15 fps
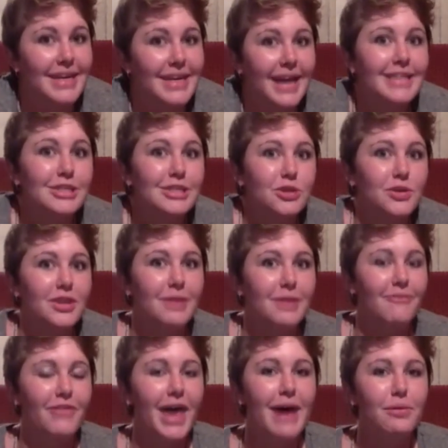nicer to the
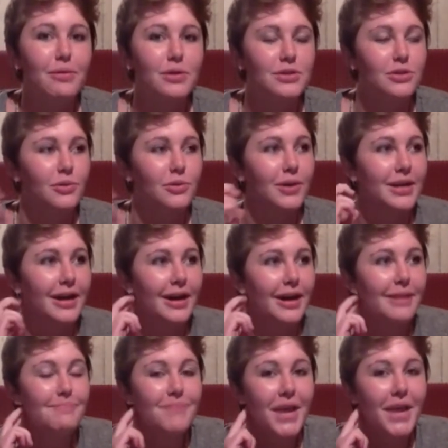flowers or whatnot.
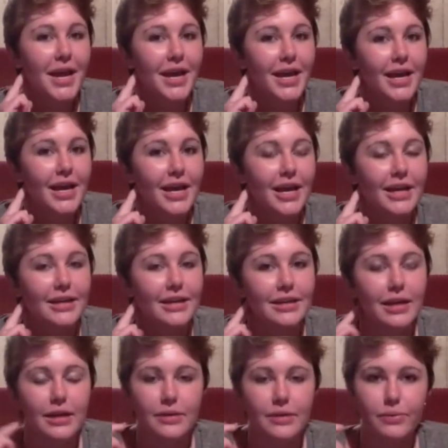And
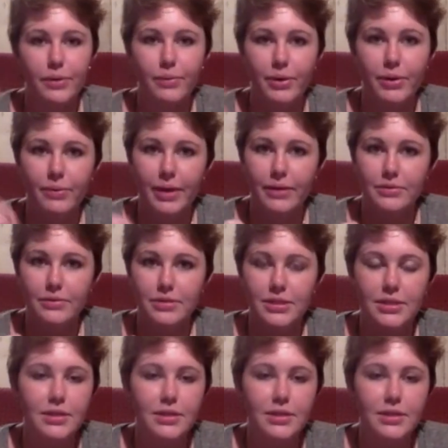yet we went around